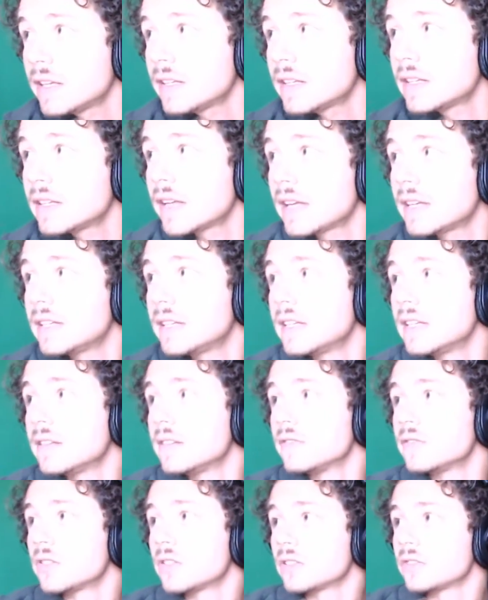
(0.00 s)
and 19
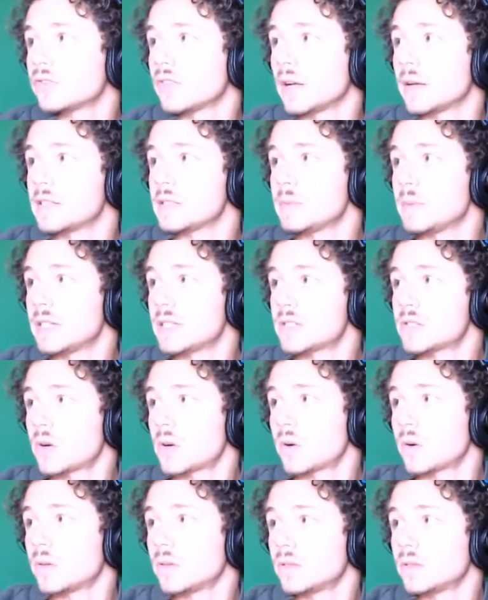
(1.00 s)
frames missed
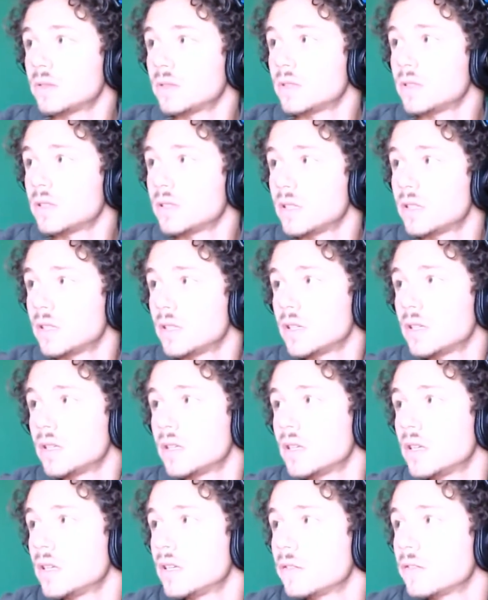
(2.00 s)
total
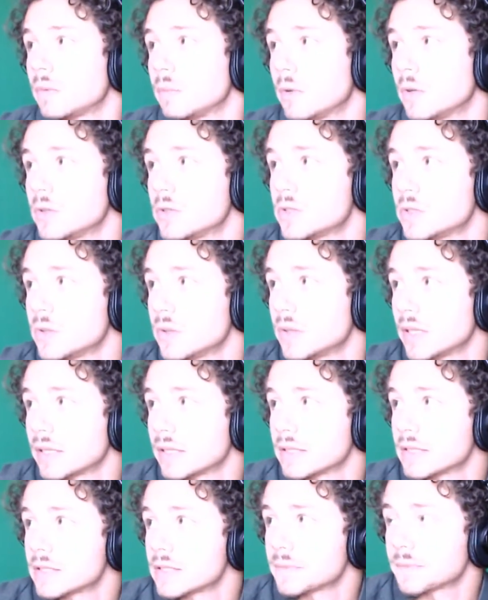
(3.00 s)
from those two
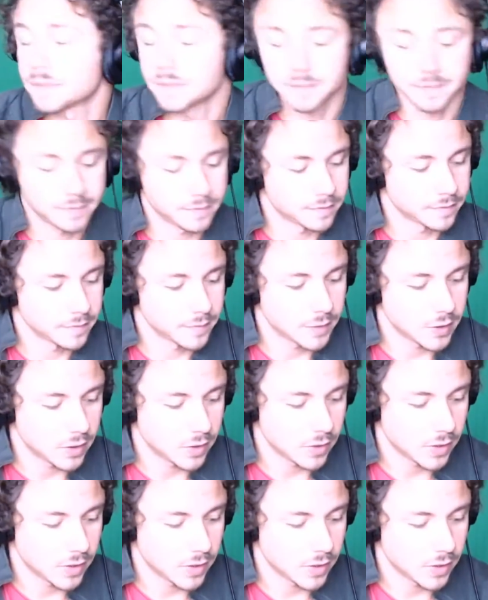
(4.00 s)
things. So